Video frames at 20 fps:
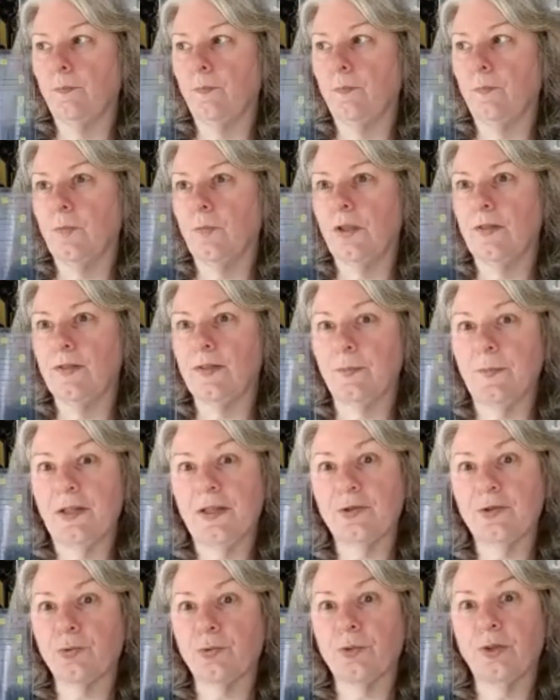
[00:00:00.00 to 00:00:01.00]
it's the
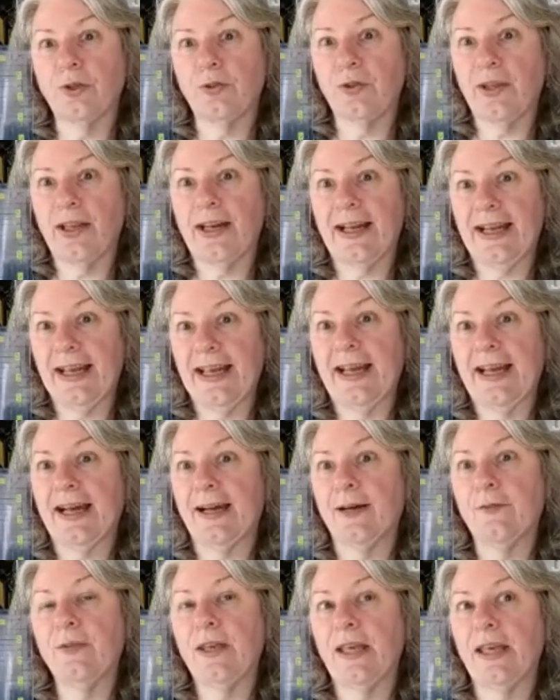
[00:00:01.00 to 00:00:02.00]
biggest ruler that I
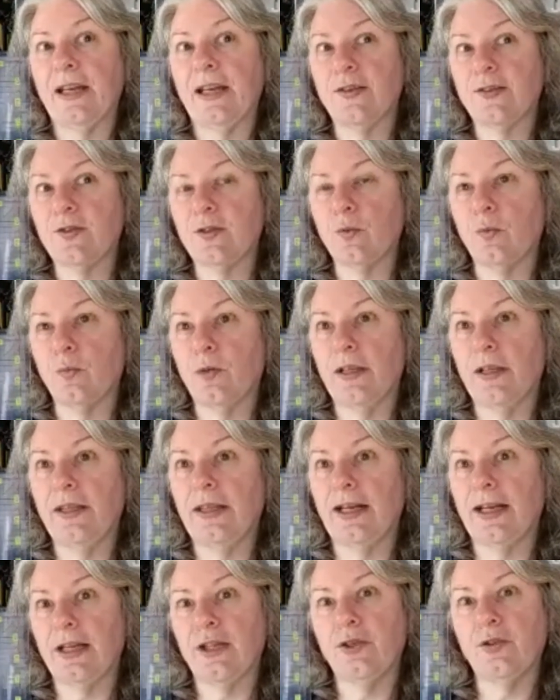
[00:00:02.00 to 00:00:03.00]
have, and it's the one that
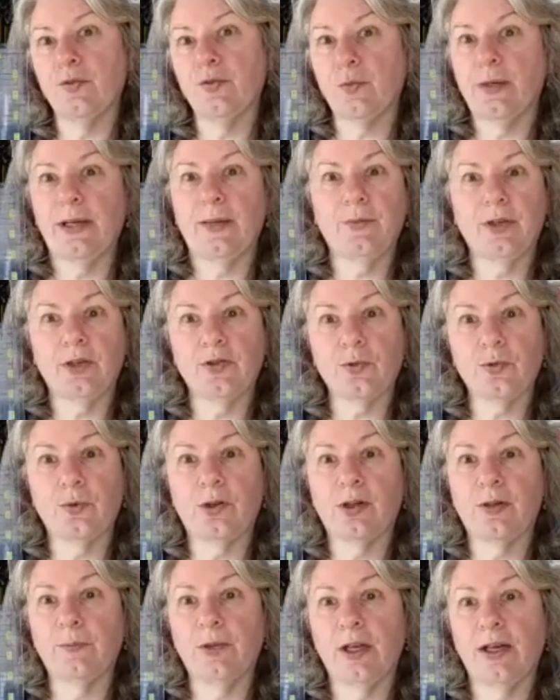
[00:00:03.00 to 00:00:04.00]
I use when I'm going to square
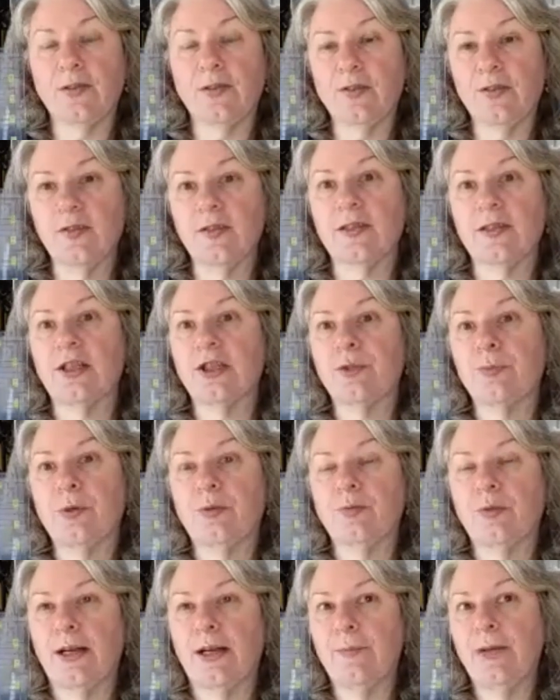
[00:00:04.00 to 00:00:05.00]
up blocks and such. But
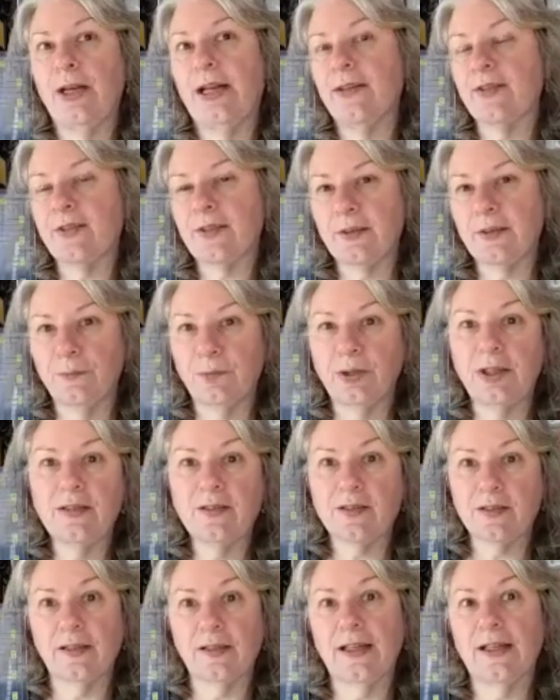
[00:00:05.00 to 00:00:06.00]
Robin has a complete
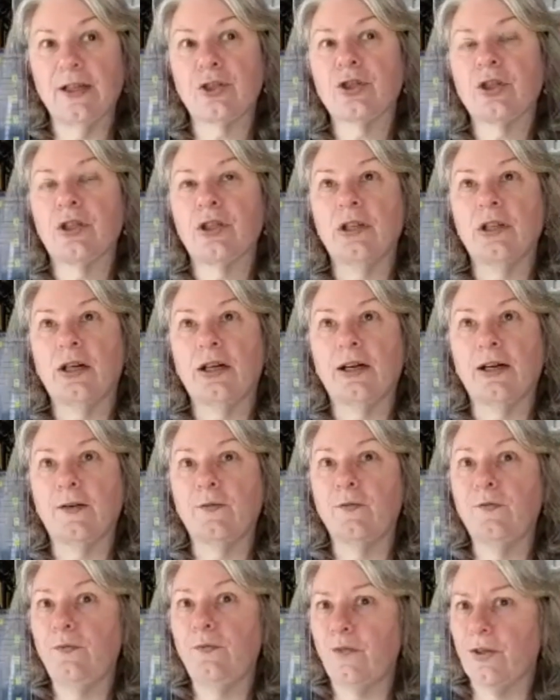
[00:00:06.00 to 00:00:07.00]
selection of
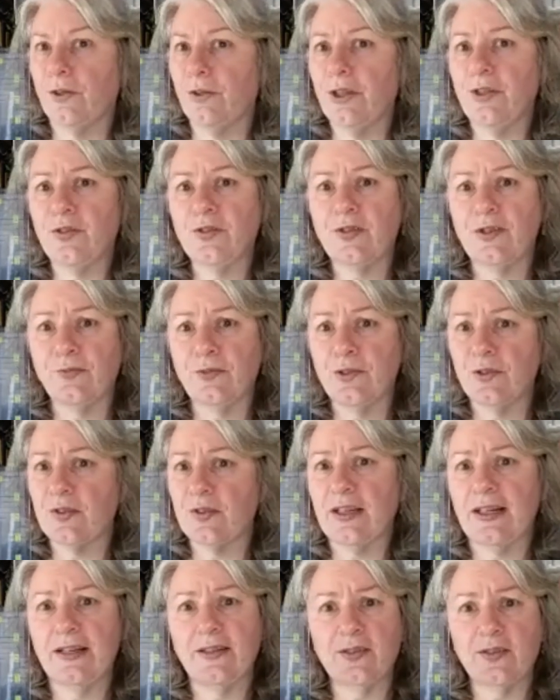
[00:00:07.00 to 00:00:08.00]
various different
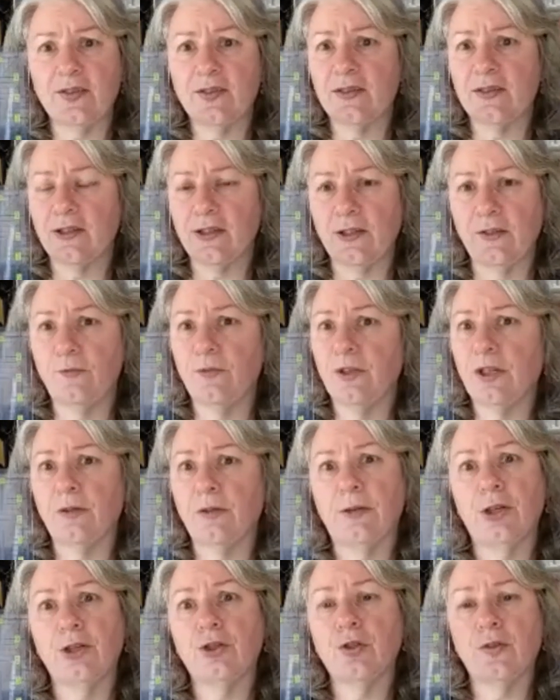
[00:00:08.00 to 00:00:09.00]
sizes and
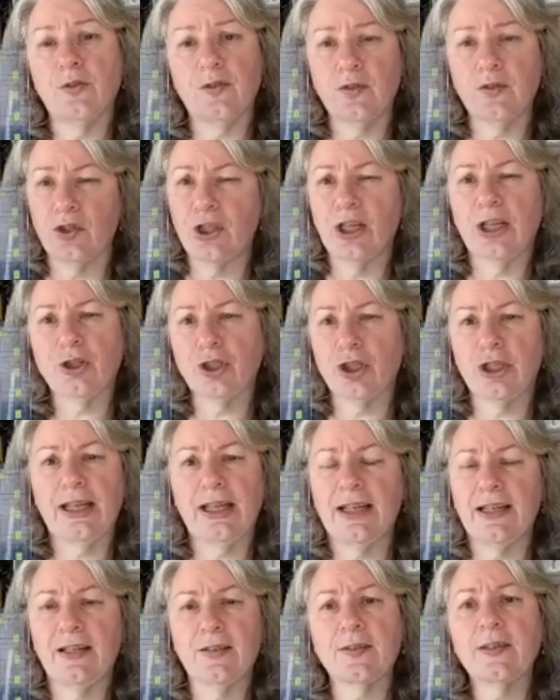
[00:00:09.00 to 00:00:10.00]
configurations, and she actually
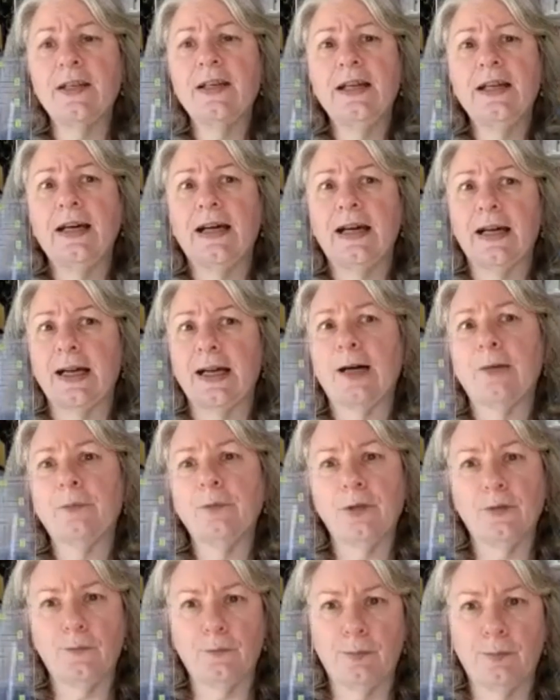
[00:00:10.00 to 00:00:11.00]
has a couple
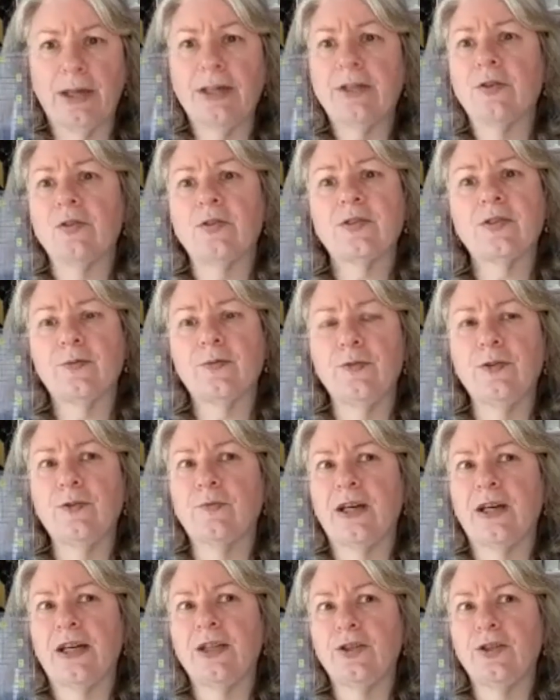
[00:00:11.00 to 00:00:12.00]
of bundles if you
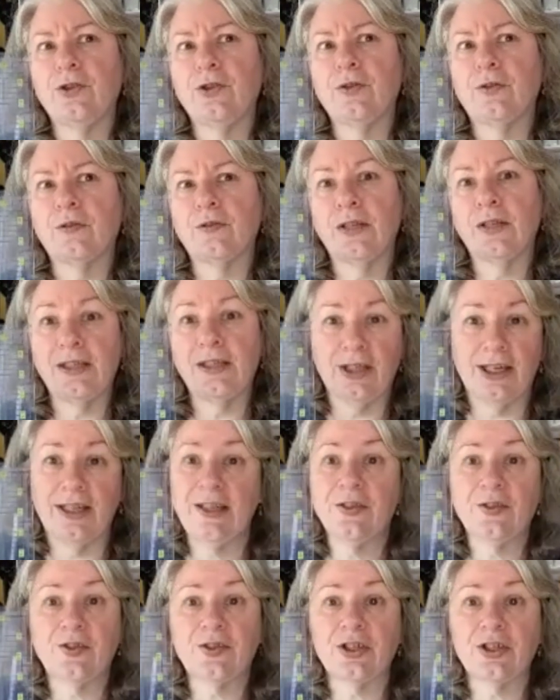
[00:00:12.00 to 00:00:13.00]
find that you're getting
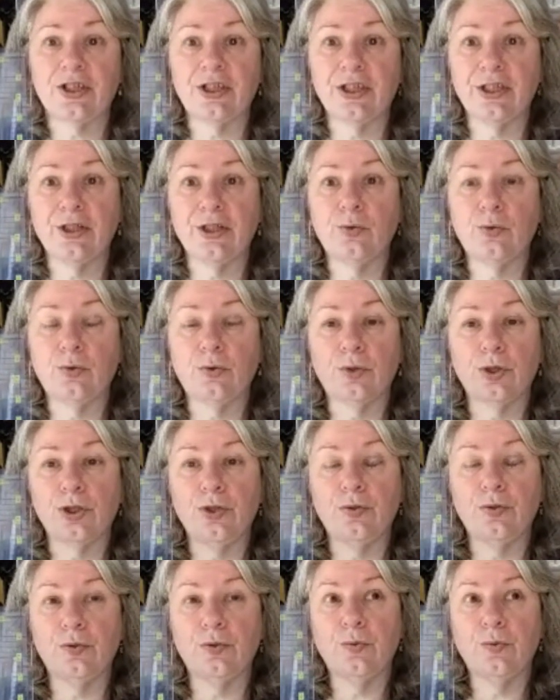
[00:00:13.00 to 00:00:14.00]
started or you